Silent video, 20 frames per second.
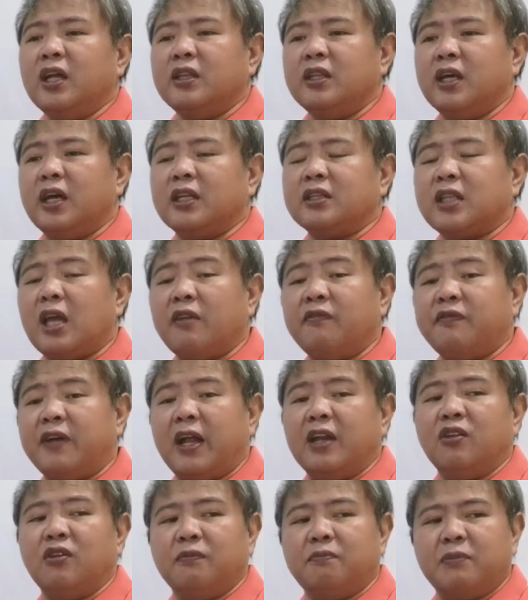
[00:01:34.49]
the time
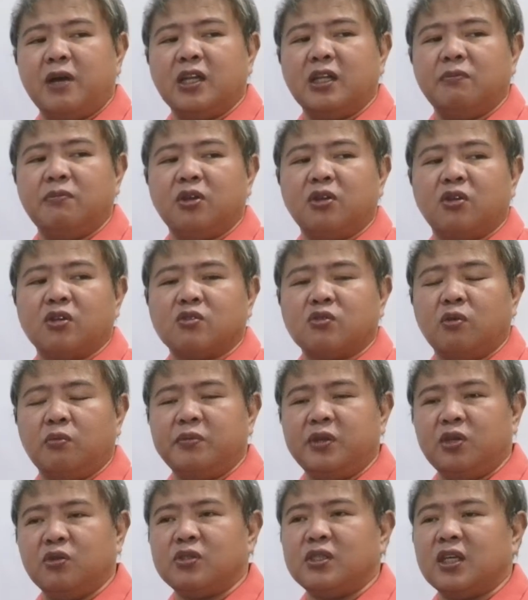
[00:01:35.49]
value of money because we'll
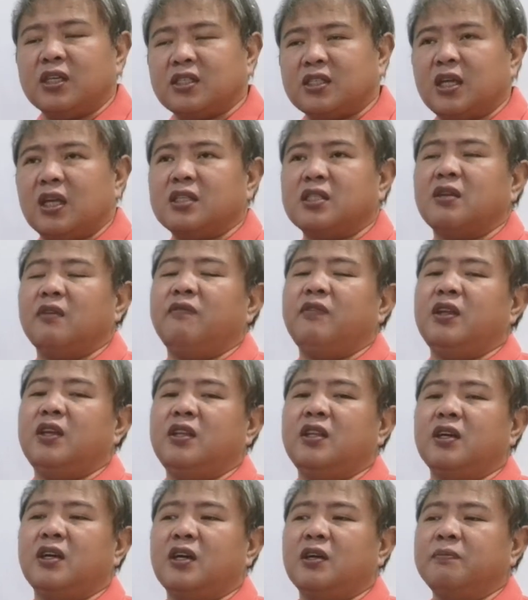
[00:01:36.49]
be using extensively
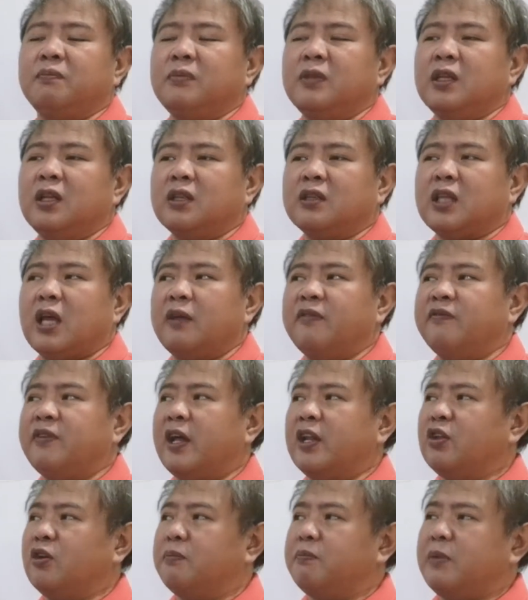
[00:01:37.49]
the time
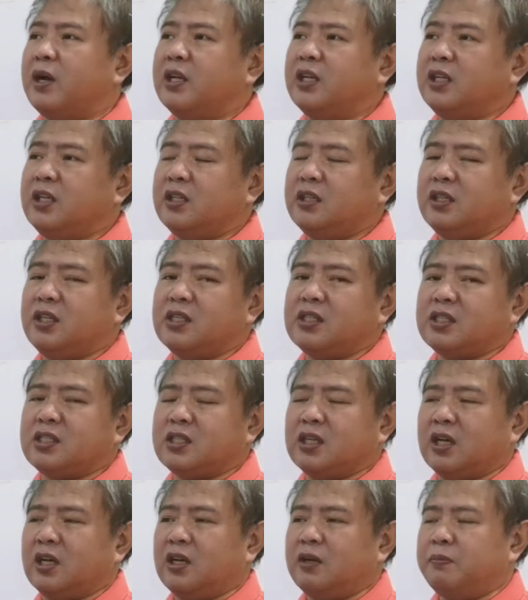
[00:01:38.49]
value of money in
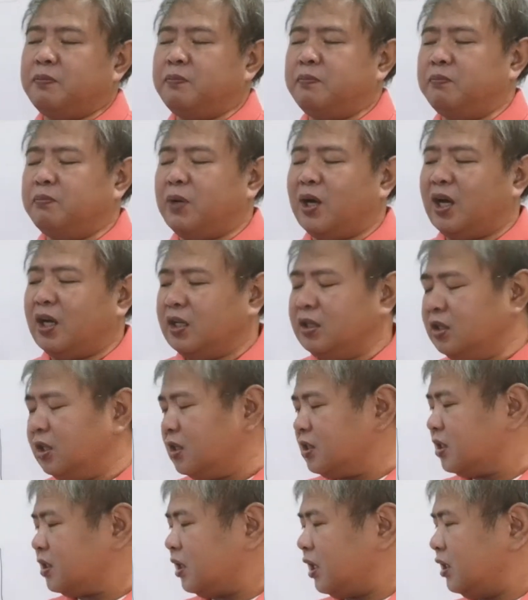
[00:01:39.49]
this
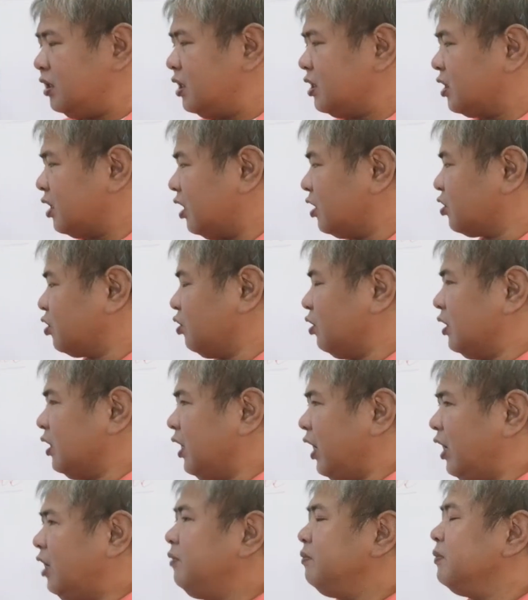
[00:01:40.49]
discussion,
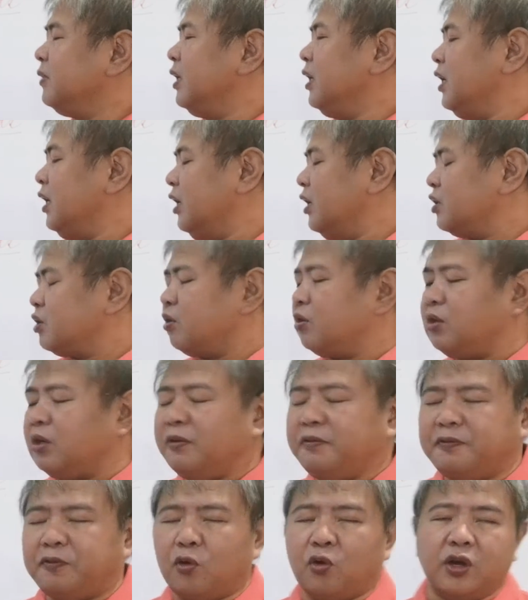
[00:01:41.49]
okay? So
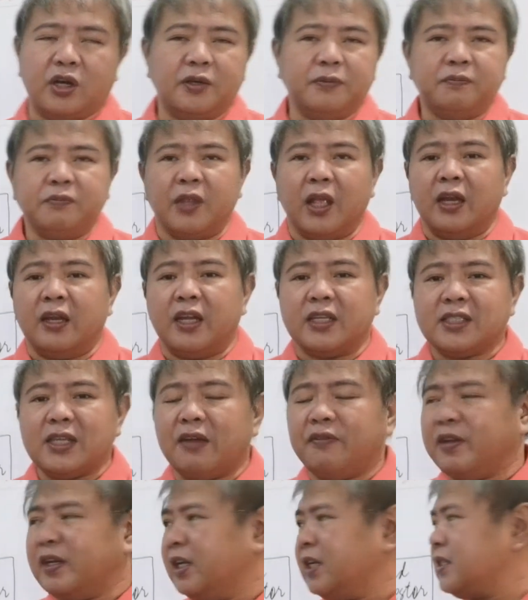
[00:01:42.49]
therefore, let's
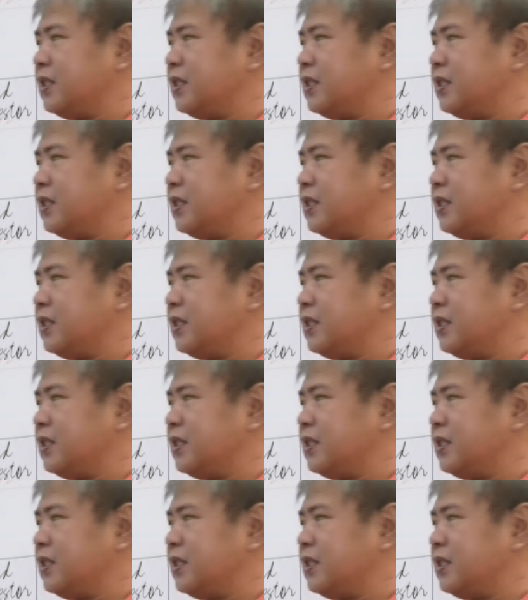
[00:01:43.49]
have an